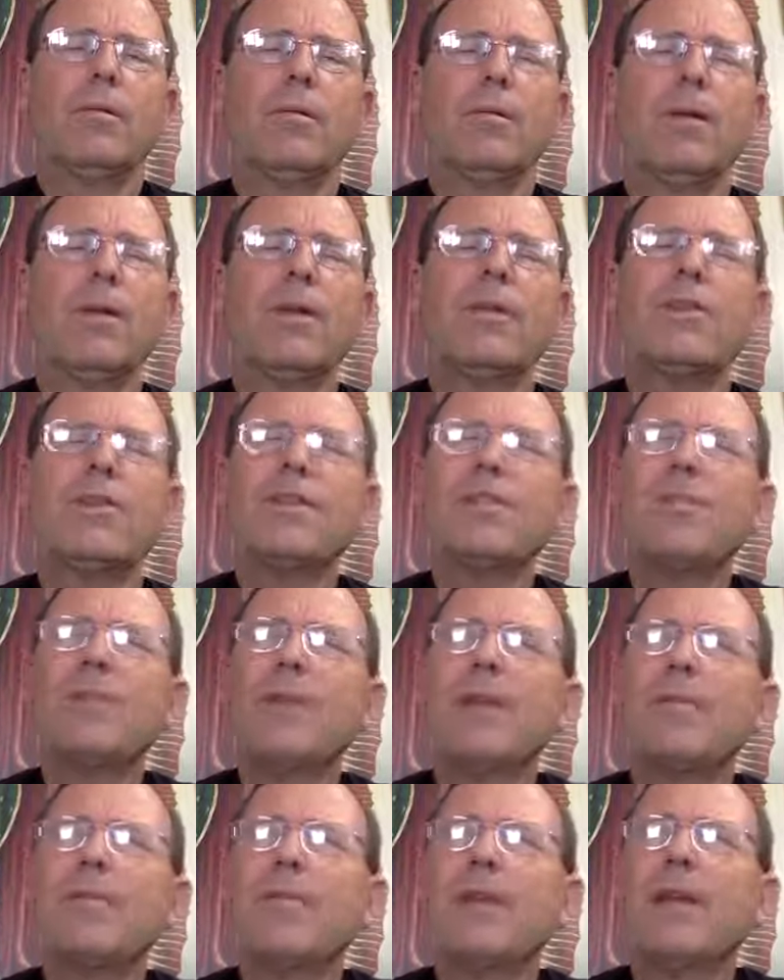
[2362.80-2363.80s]
What does this
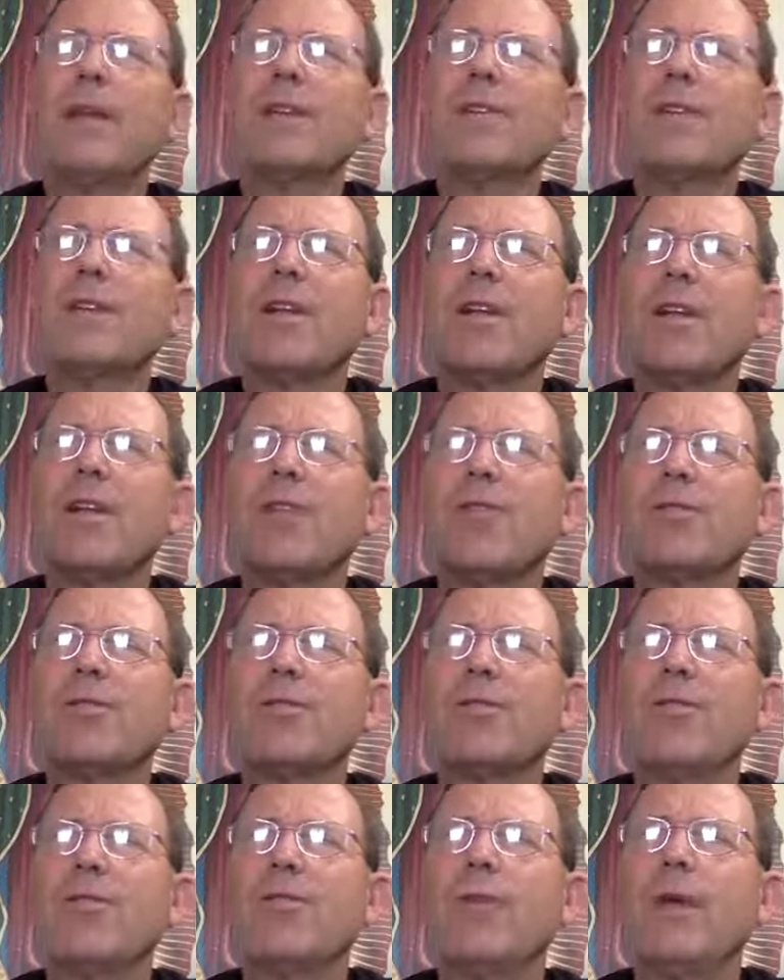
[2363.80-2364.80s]
mean? Blessed are
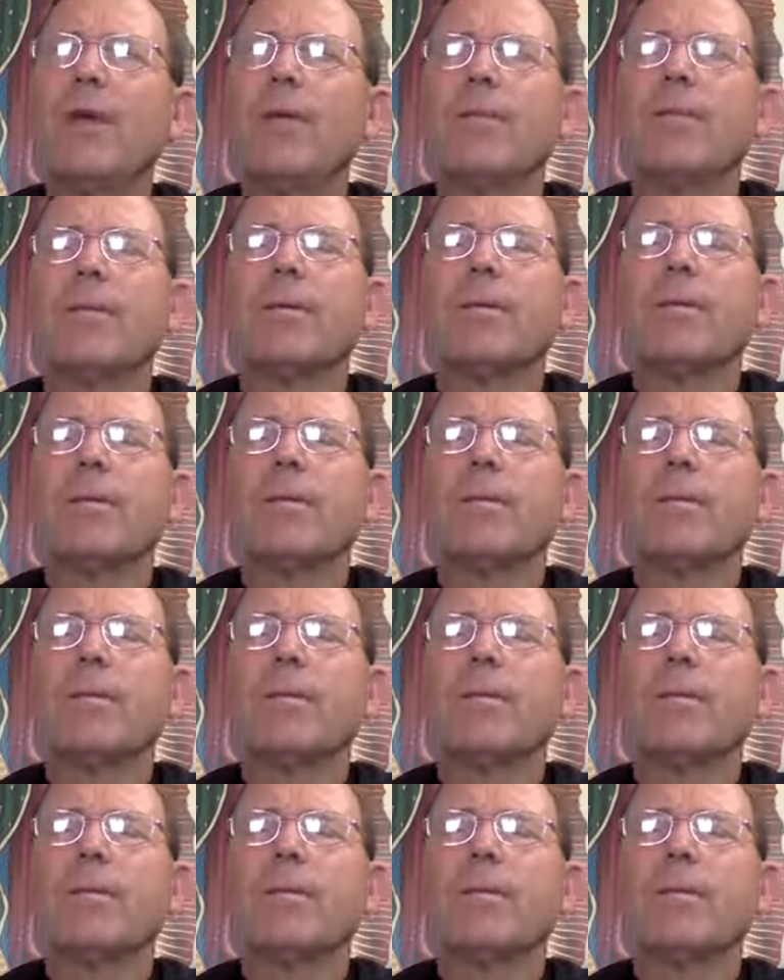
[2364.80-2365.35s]
those who weep.